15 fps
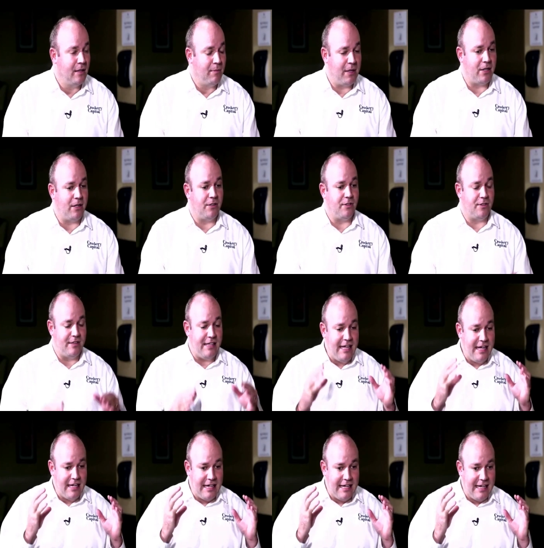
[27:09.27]
because
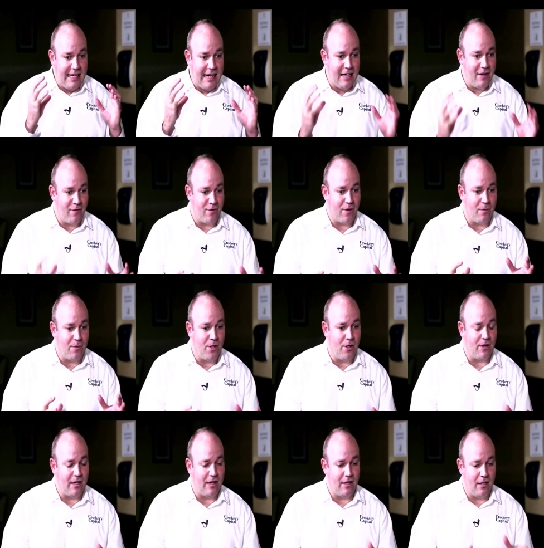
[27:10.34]
they get it from
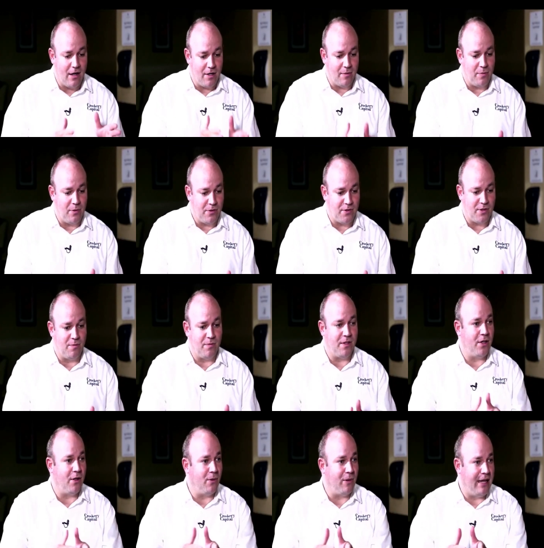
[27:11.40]
young that they got to put
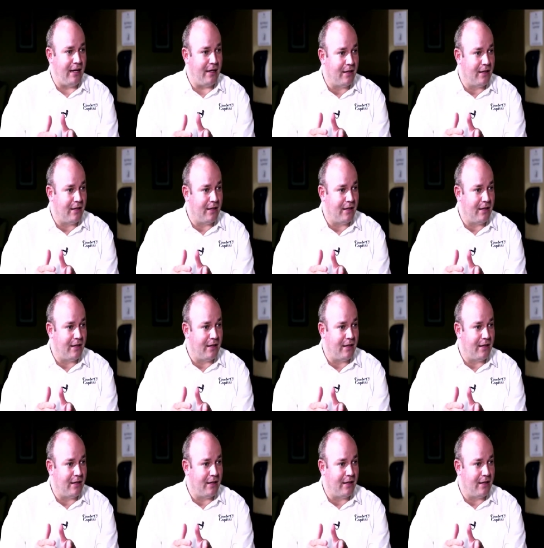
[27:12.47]
something away